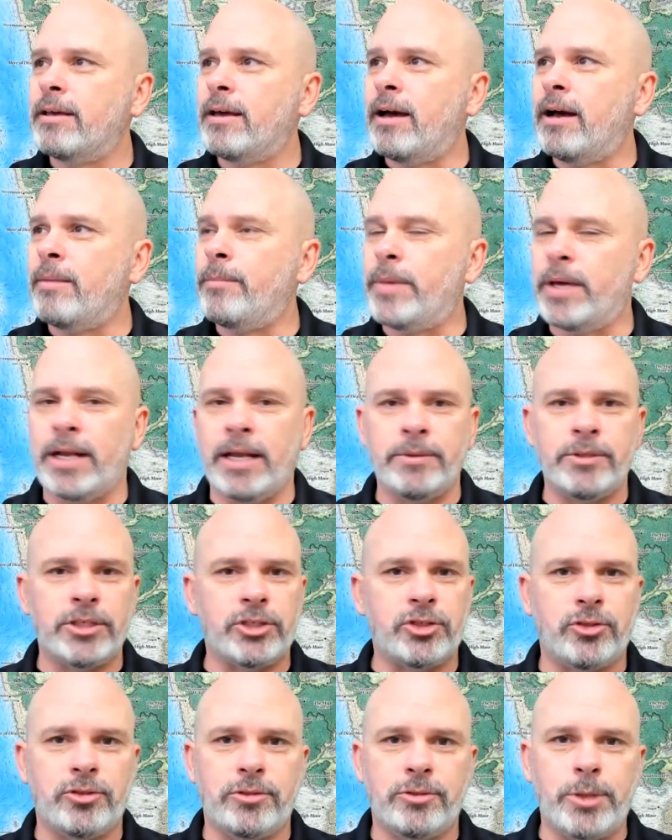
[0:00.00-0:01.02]
Um, and I
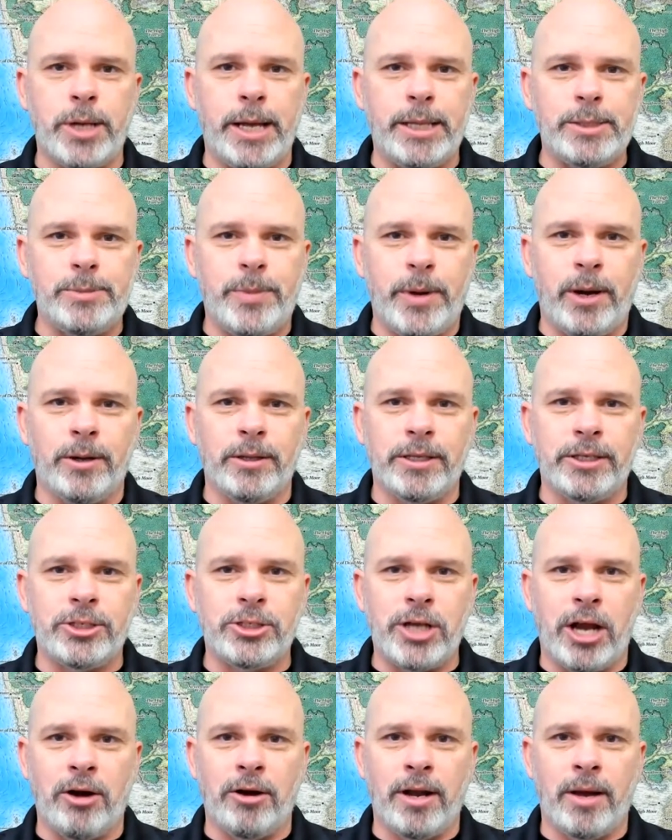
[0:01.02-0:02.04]
just transparently
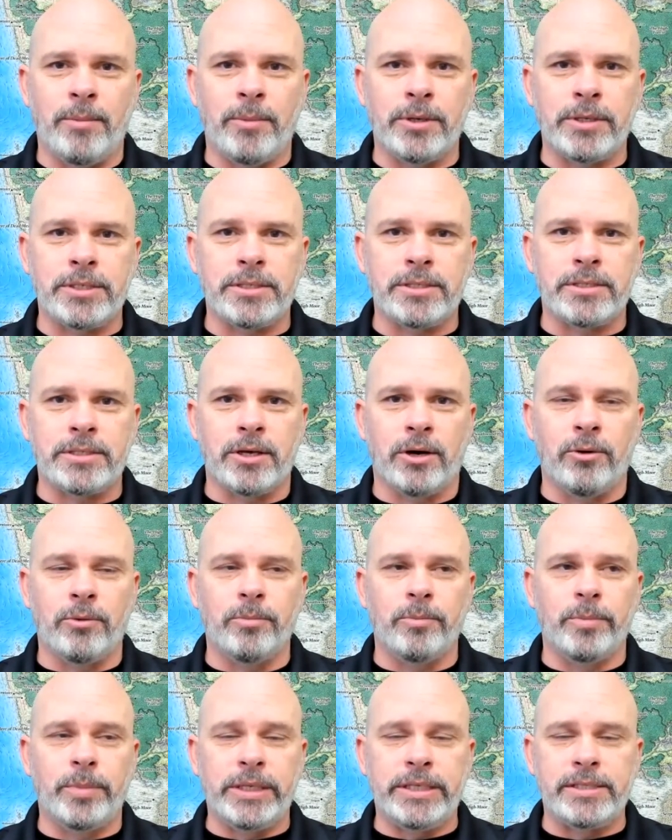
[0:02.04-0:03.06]
share numbers,
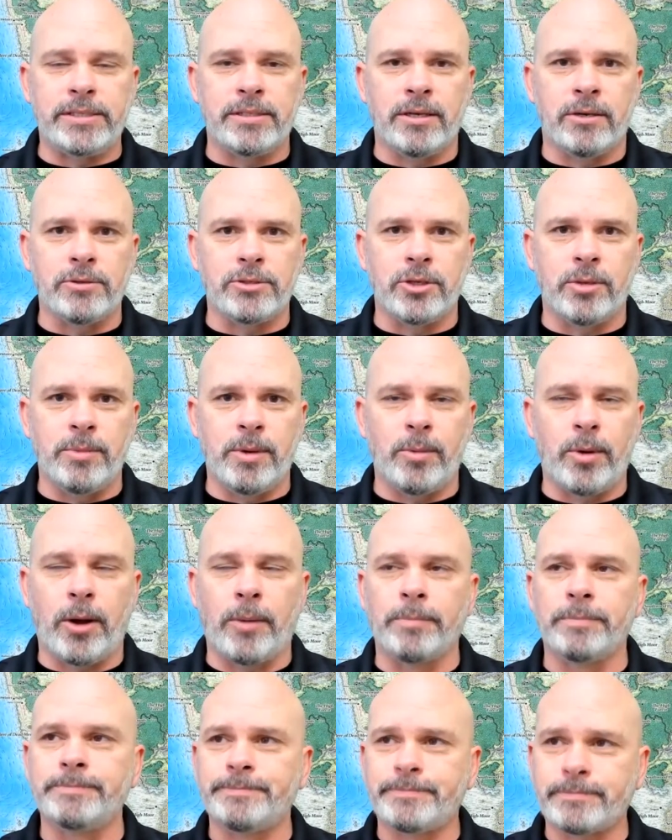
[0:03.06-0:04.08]
so please don't sue me, bro.